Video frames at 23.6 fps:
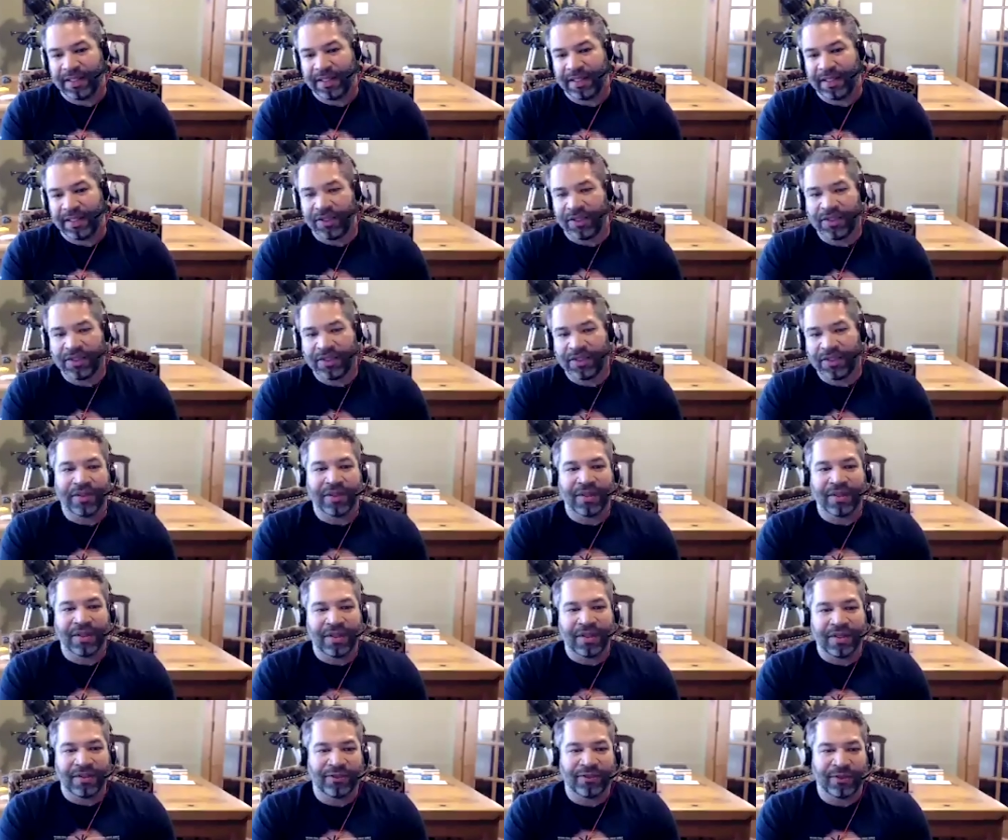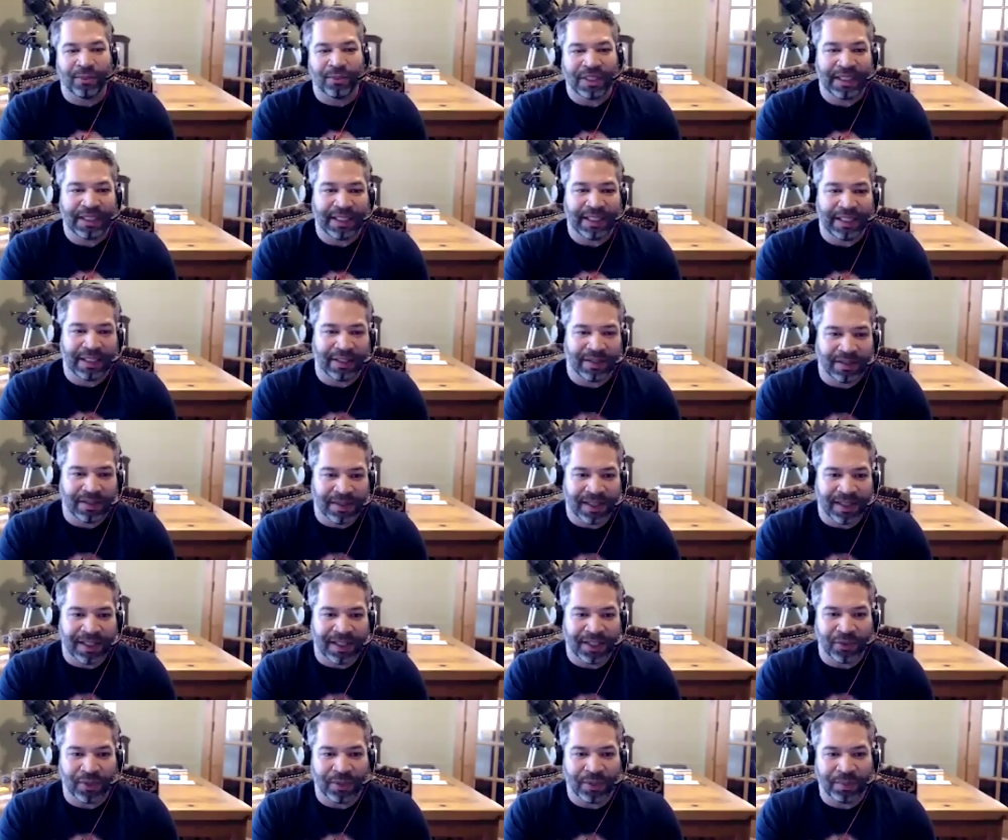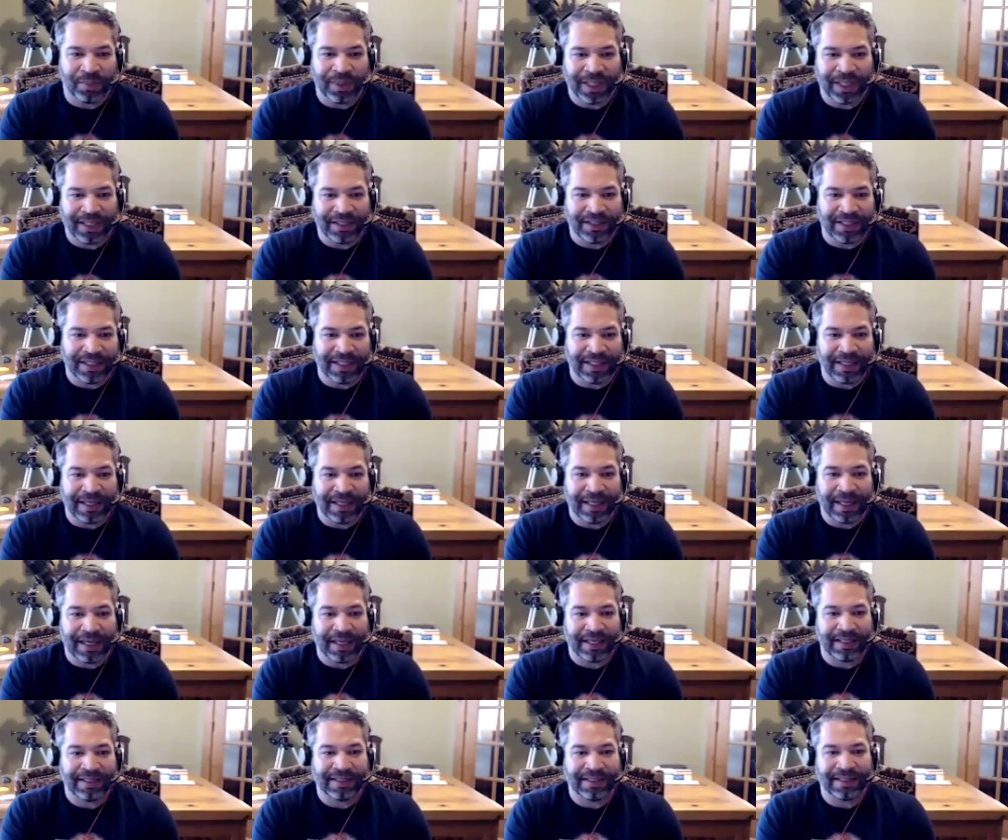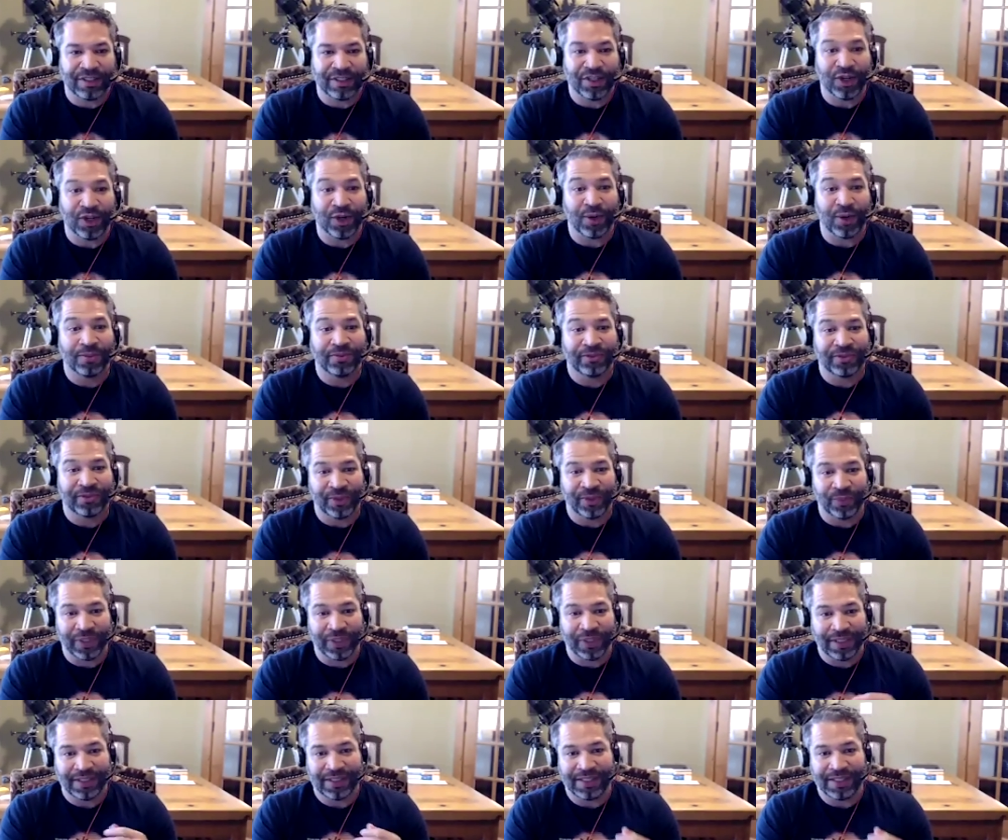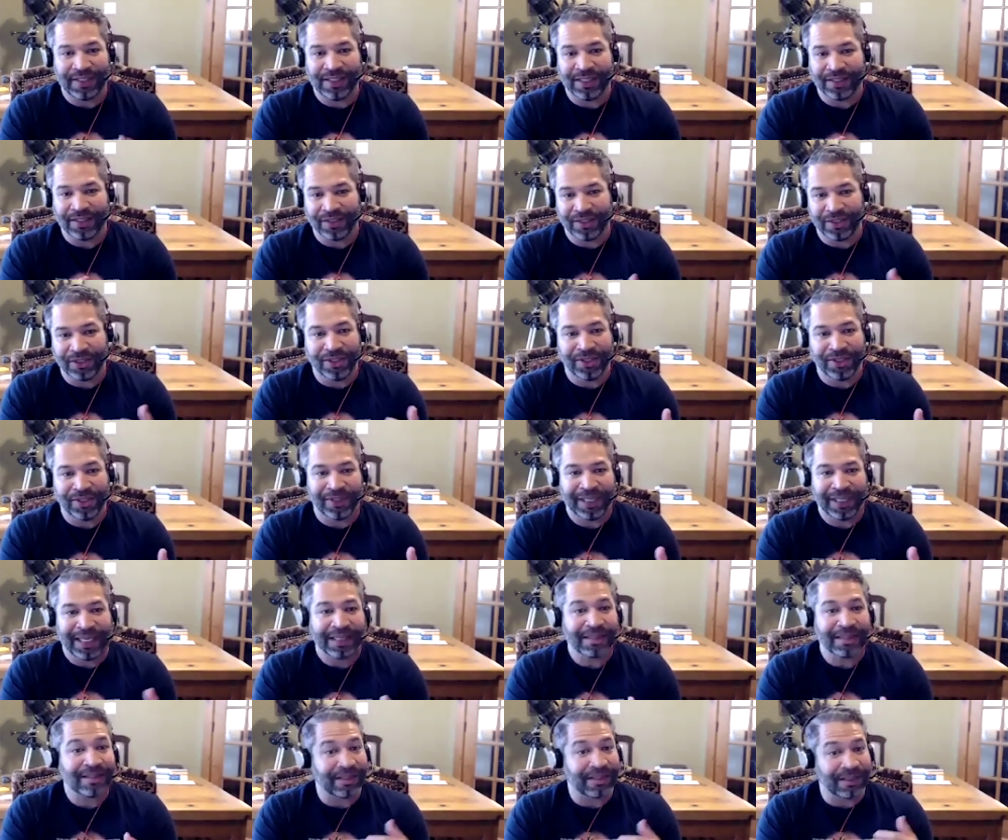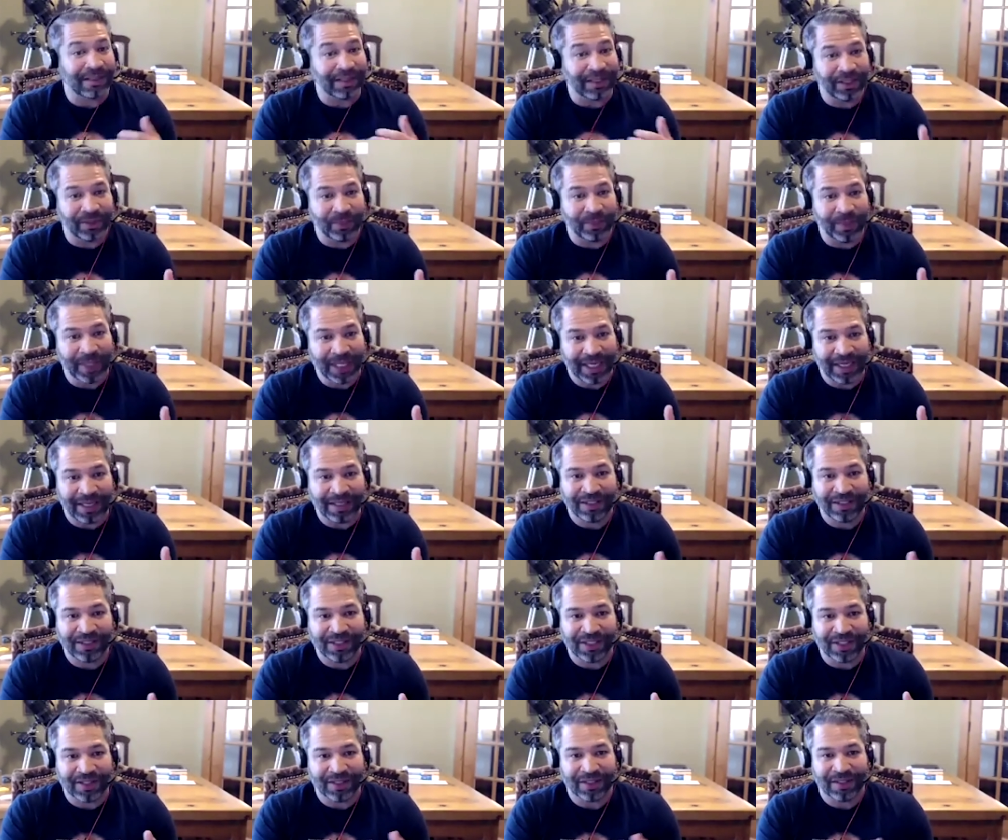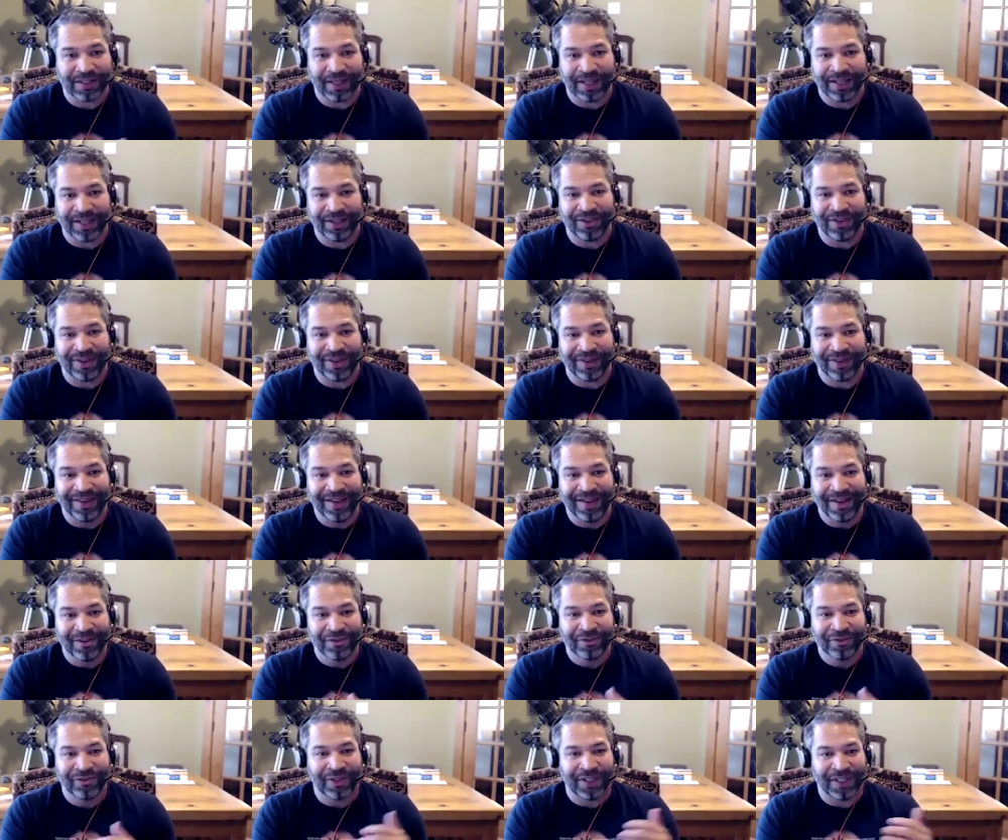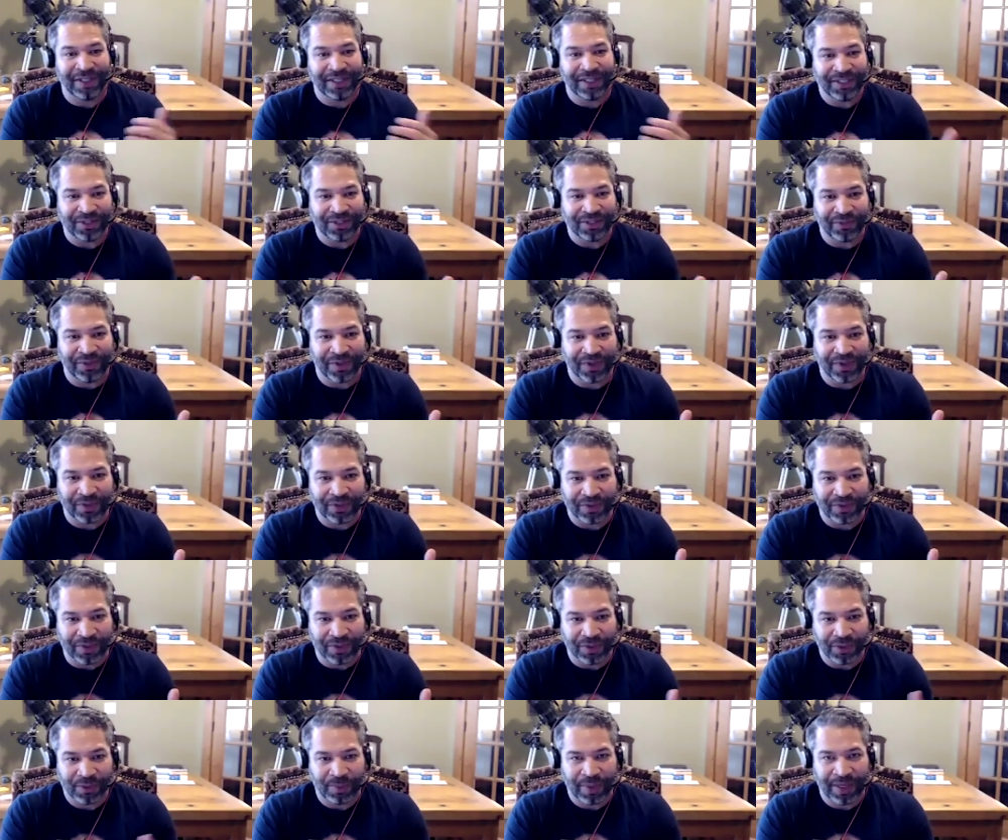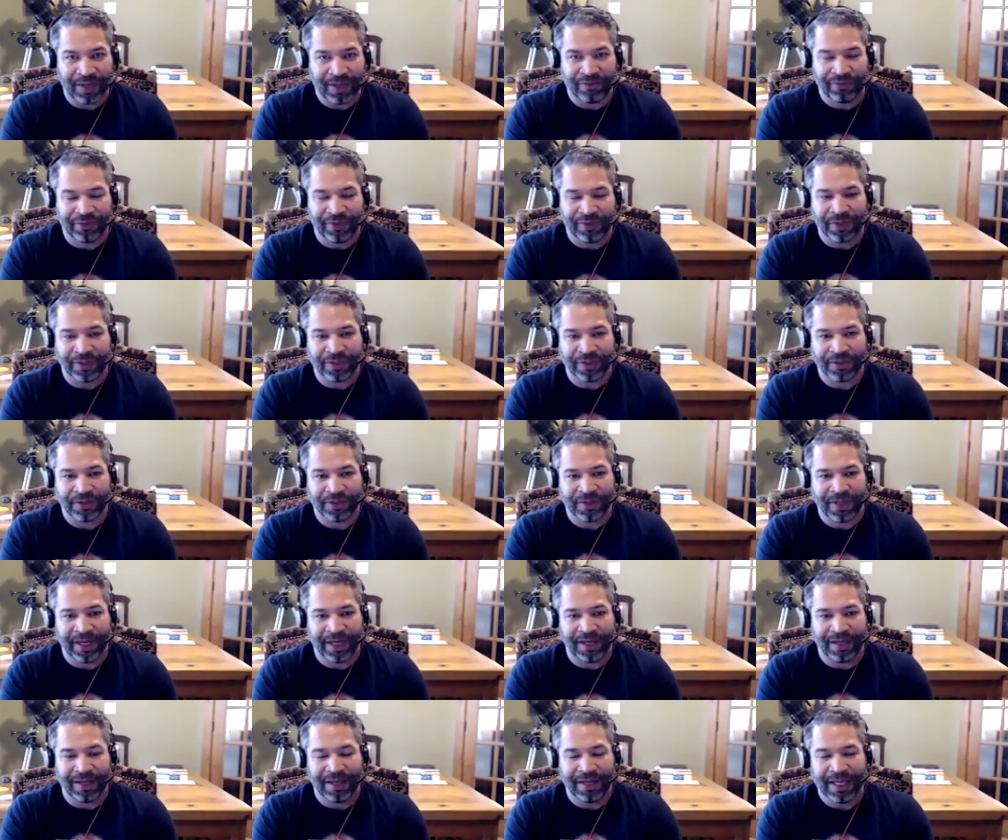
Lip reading: take what you learned from one deal and you apply it to the next, and hopefully with each deal you do, it gets a little bit easier and you fall into fewer of those pitfalls, right?